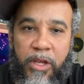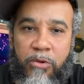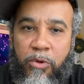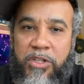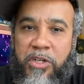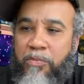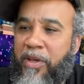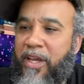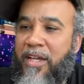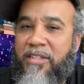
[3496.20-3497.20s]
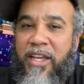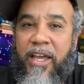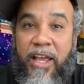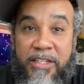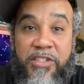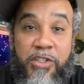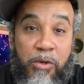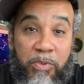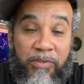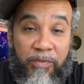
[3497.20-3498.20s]
What your PSN is
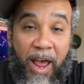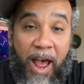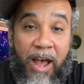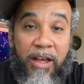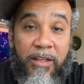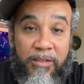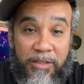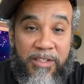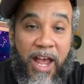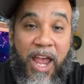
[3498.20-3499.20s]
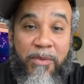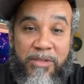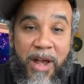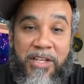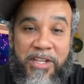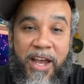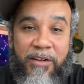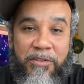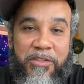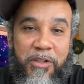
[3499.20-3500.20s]
Superfly, same as my
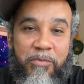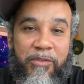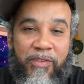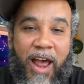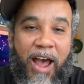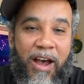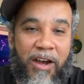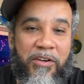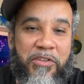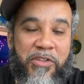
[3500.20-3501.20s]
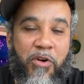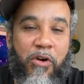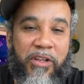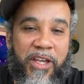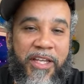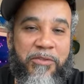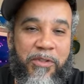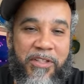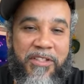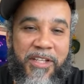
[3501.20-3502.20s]
channel, Superfly underscore kicks
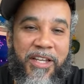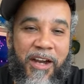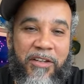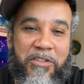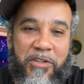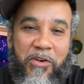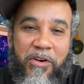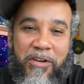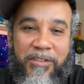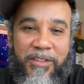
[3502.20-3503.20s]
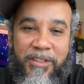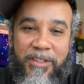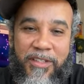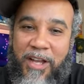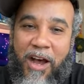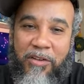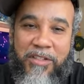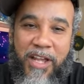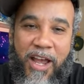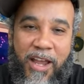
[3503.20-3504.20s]
with a Z underscore. It's all the
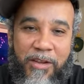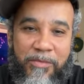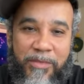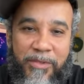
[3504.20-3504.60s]
same.